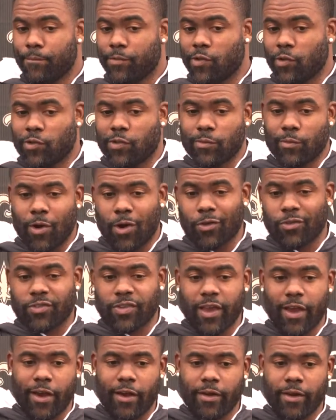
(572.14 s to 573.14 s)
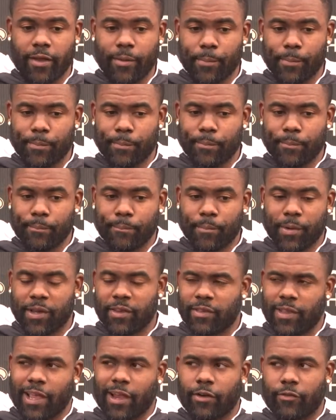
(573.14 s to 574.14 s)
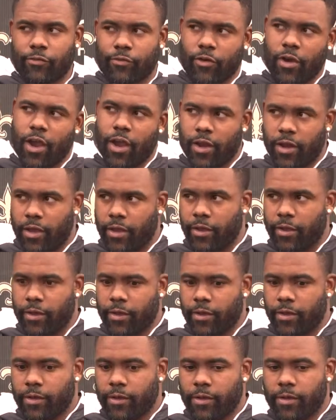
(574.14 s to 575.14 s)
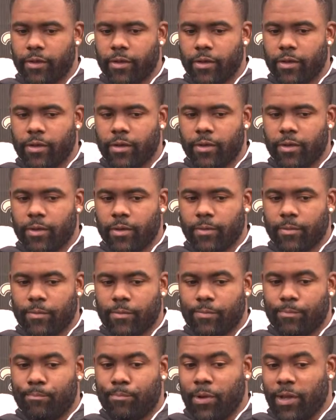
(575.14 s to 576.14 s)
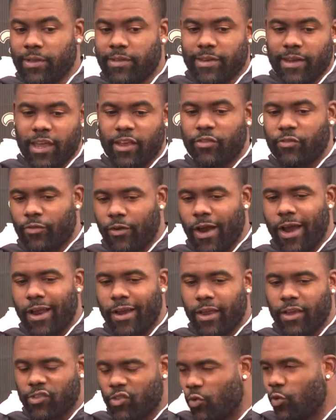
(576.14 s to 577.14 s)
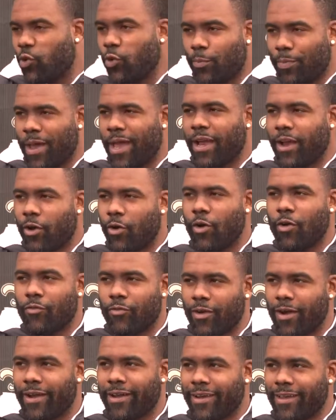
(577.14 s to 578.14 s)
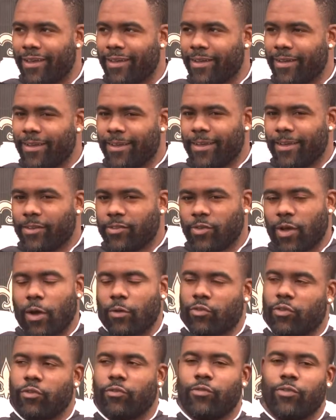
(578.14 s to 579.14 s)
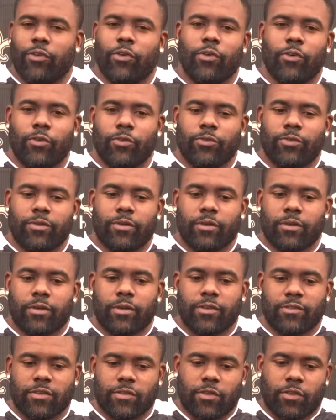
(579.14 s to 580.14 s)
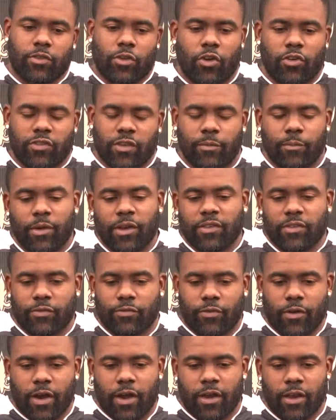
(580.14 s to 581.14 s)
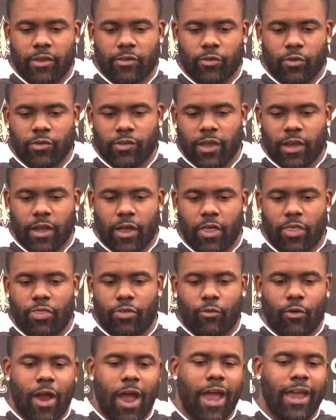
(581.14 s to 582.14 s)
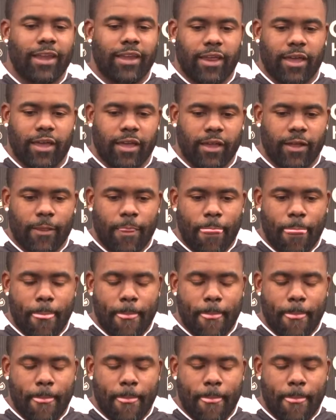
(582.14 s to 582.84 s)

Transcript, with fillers: So tomorrow's Saturday, but it's like a Friday. But today's Friday, so we do Pat and Go on Friday. So I was confused because it's a Thursday, but it's a Friday, so it's like a Thry-day.